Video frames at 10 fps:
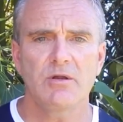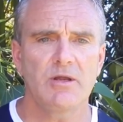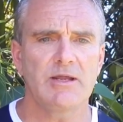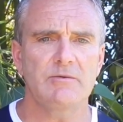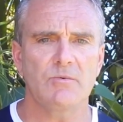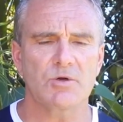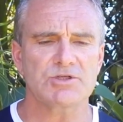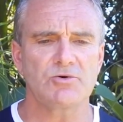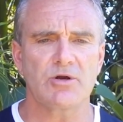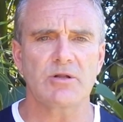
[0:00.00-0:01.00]
and
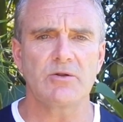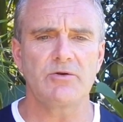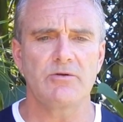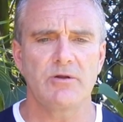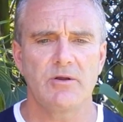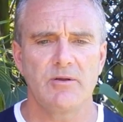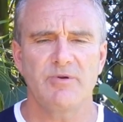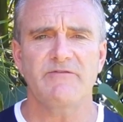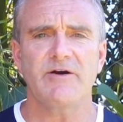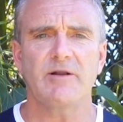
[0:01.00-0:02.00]
what's not included.
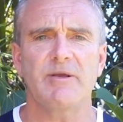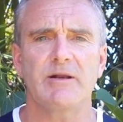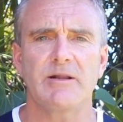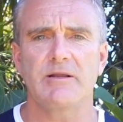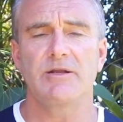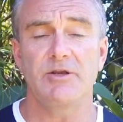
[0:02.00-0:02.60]
But fundamentally,